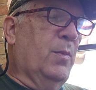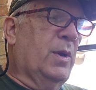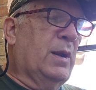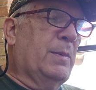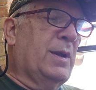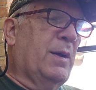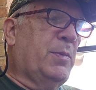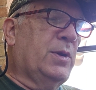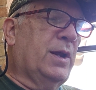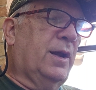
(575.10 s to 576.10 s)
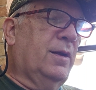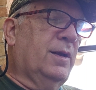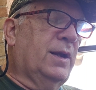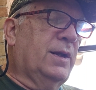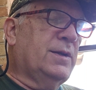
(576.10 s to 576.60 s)
but I'm not
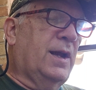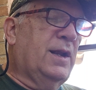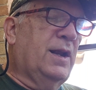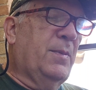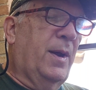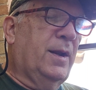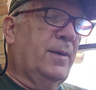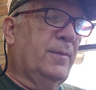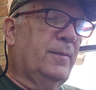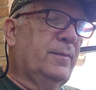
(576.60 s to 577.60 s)
particularly excited about it.